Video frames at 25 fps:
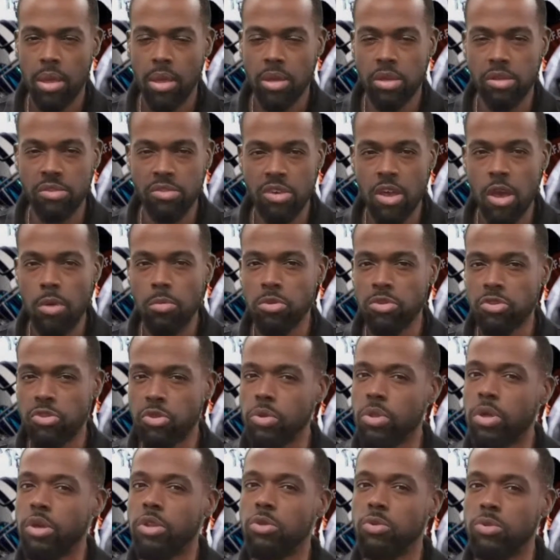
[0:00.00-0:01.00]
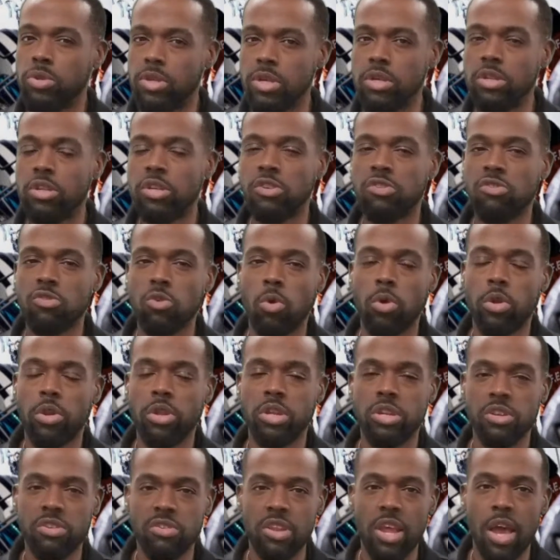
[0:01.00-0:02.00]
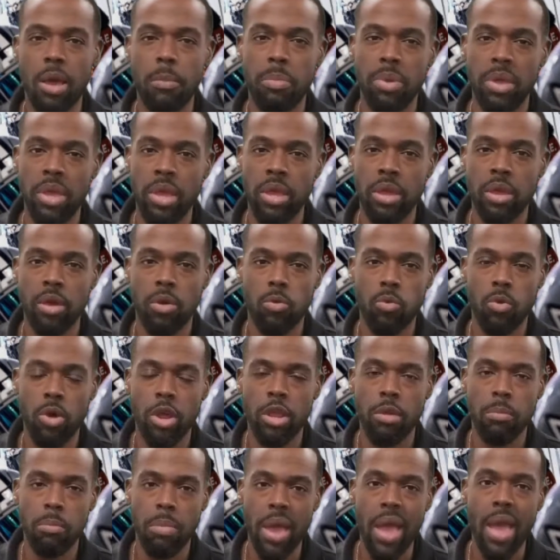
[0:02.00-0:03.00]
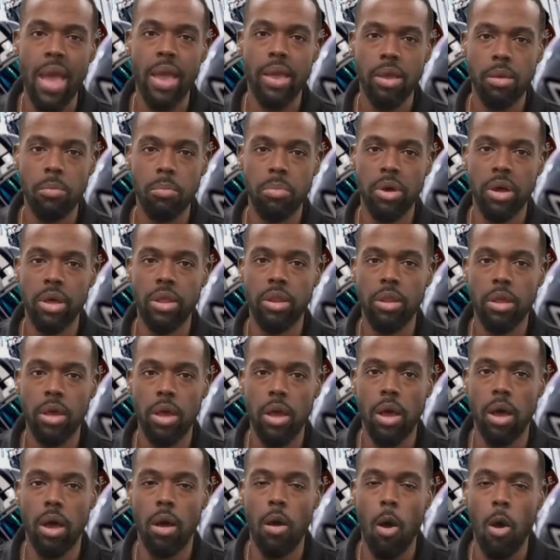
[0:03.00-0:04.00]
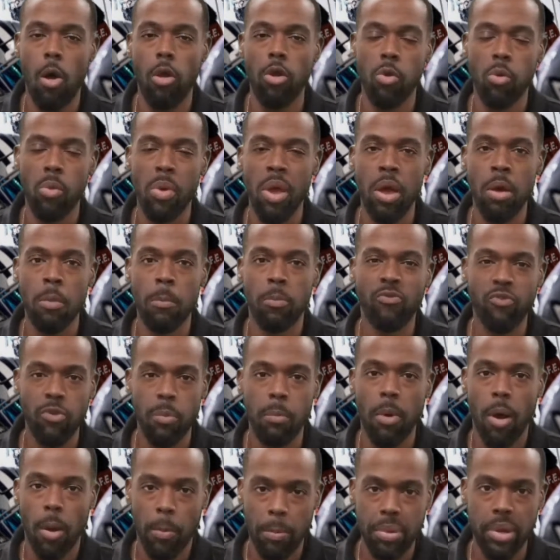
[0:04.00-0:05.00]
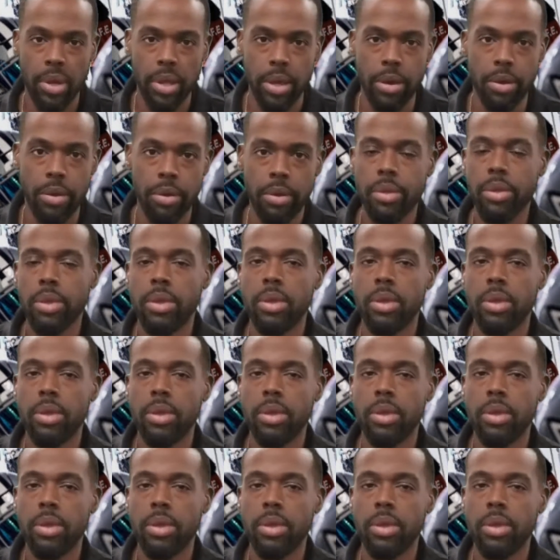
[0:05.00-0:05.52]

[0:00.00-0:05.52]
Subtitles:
Because Cowboys do their due diligence on just not being a running back, but an all-around football player.